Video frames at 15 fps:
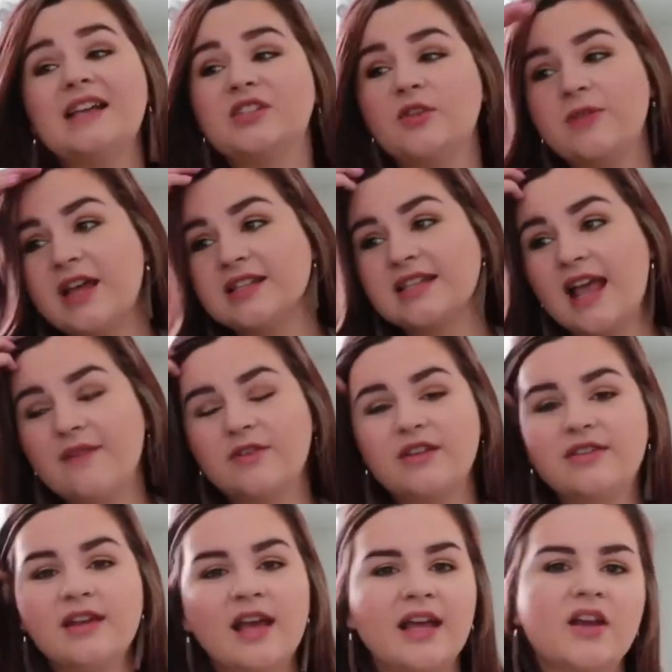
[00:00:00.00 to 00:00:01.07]
so that's
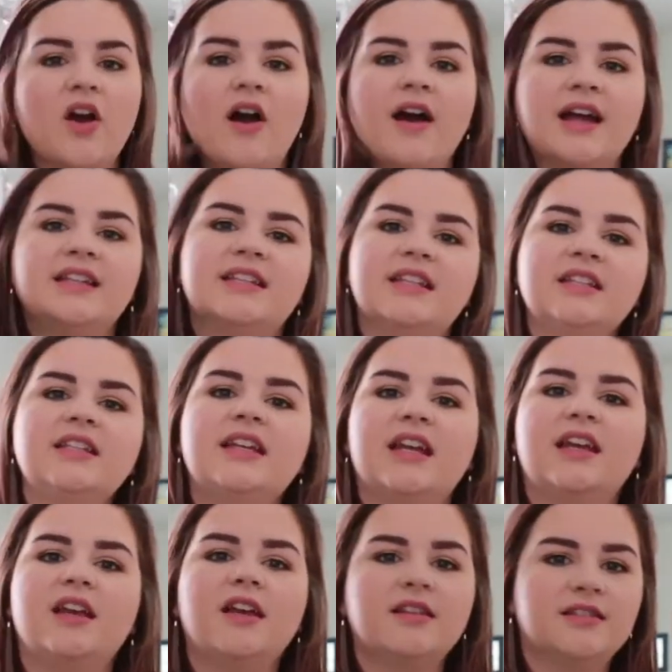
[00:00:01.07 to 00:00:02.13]
everything I got. I didn't
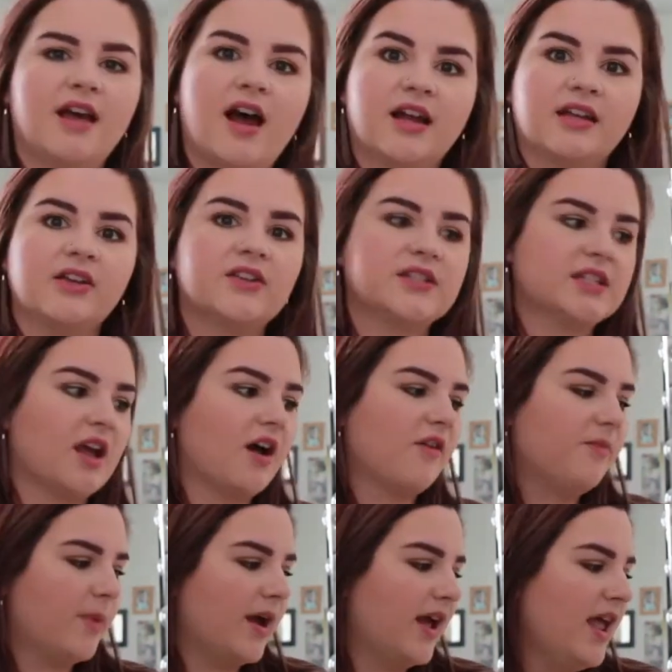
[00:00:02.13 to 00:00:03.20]
get a ton of
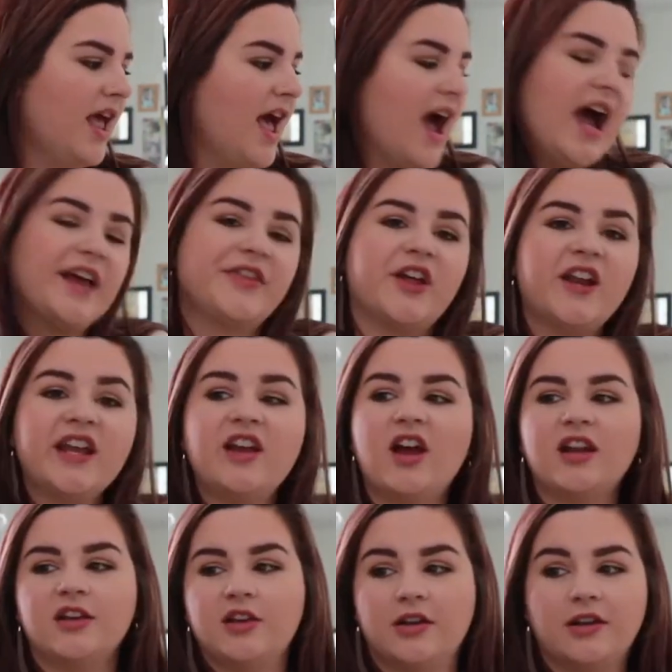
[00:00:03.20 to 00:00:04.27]
stuff, but I thought I got
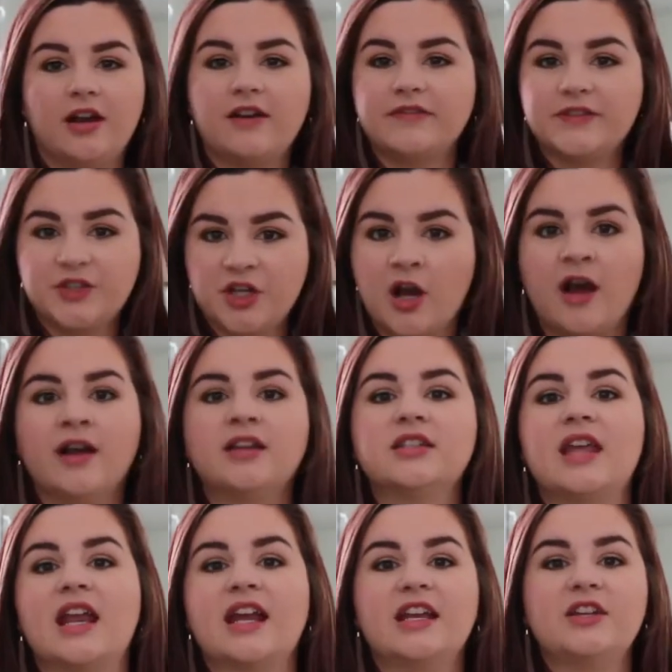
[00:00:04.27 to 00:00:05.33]
a good enough chunk
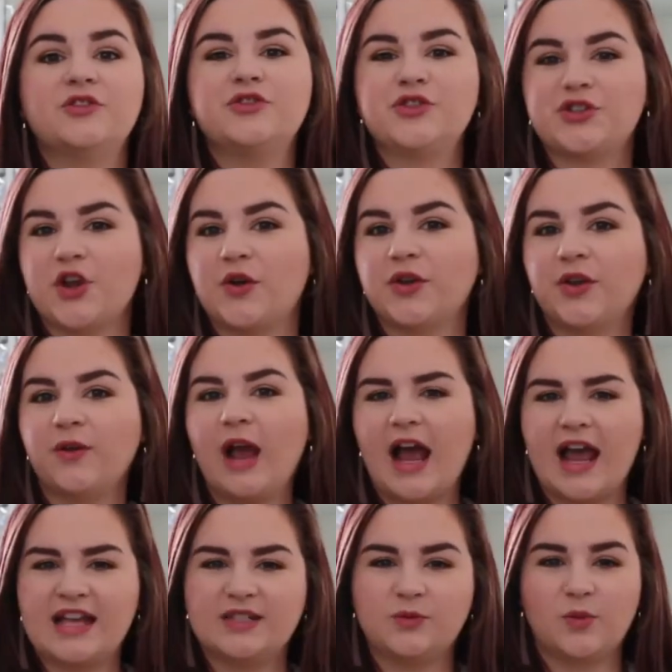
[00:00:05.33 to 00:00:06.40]
that I could show you
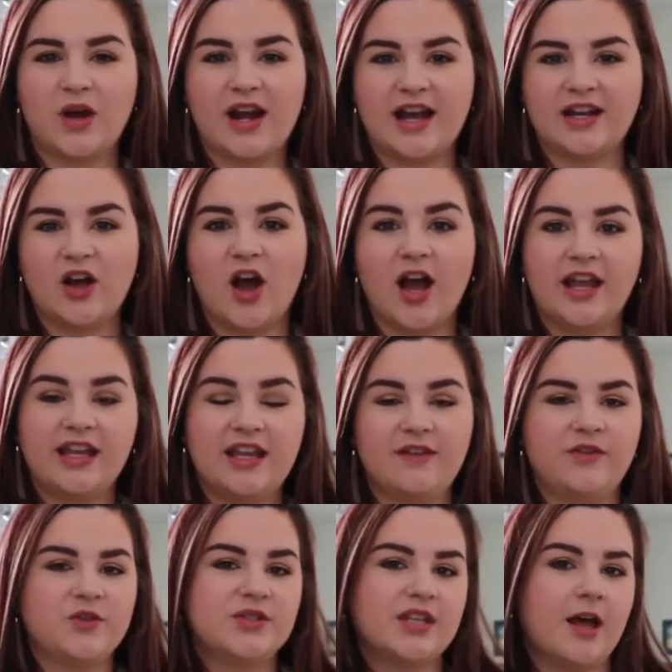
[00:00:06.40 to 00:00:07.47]
guys what I got and give
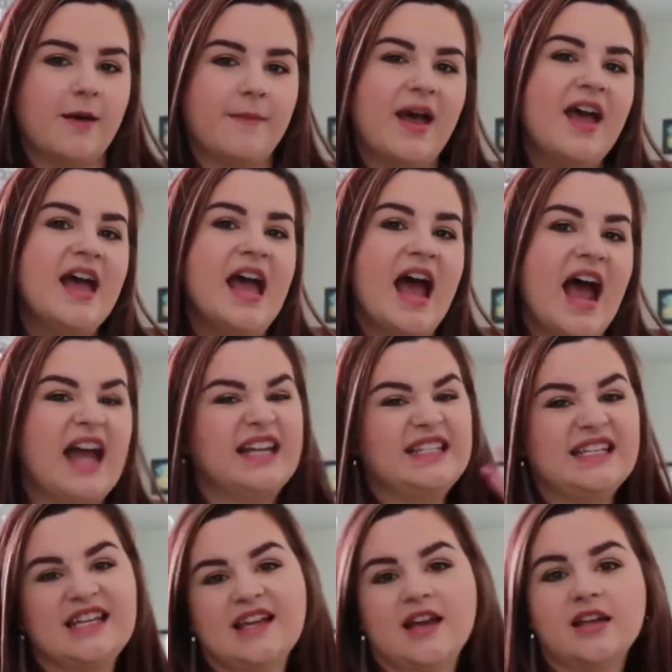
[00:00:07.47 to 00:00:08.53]
you some
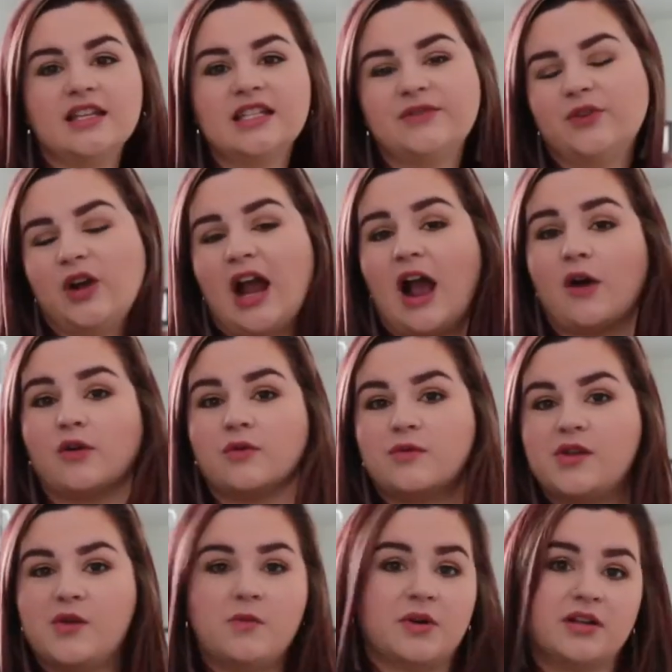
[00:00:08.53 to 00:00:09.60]
ideas for how
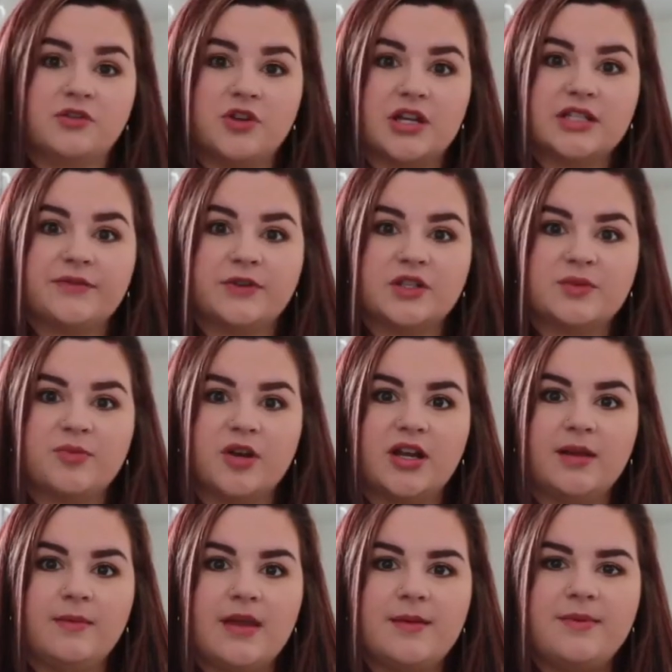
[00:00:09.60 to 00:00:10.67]
you want to dress for
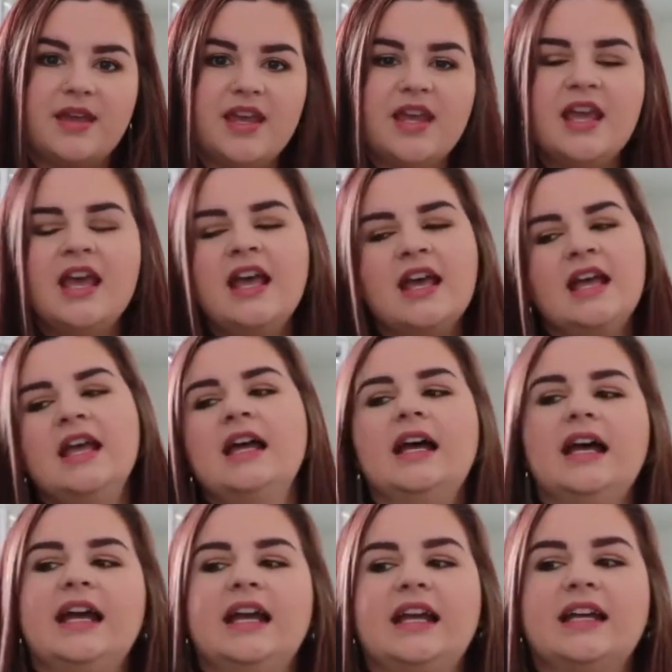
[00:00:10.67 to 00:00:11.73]
spring maybe.
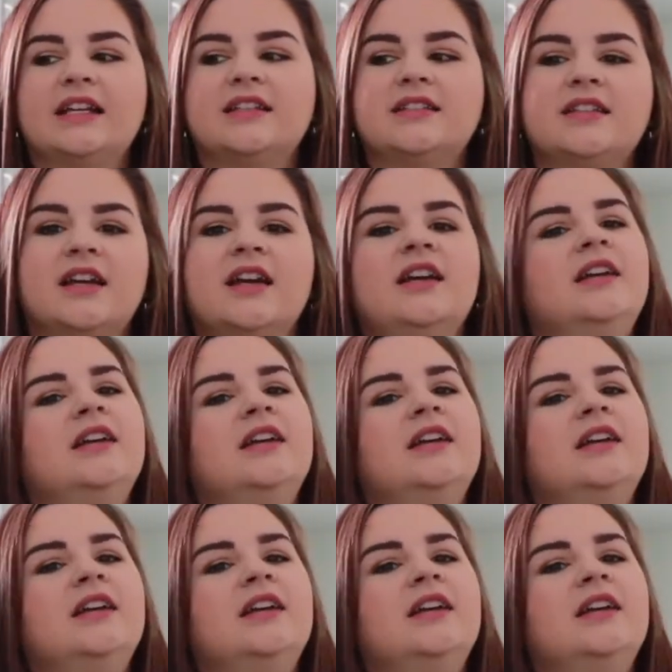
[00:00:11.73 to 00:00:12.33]
And